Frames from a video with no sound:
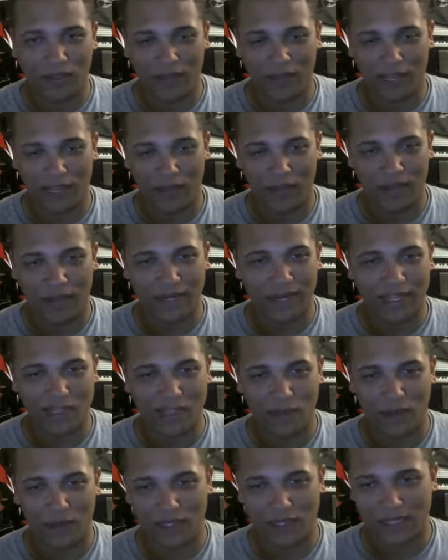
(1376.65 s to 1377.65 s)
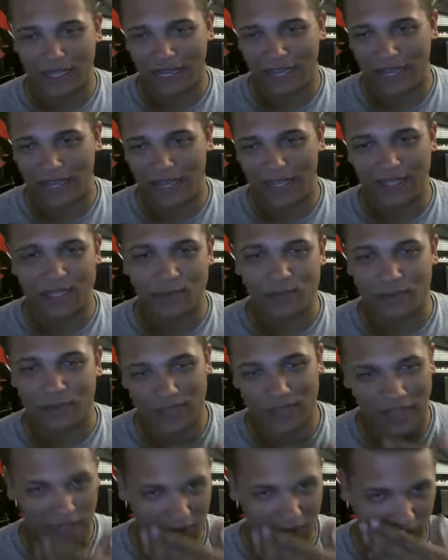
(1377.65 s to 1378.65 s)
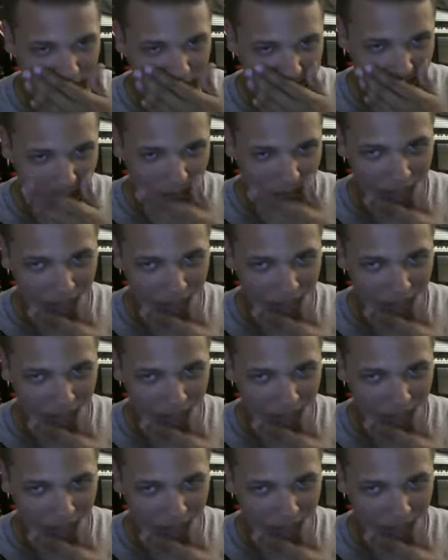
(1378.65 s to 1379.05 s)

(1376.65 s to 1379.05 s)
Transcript: hey, my dad's about to die and he's been dying for some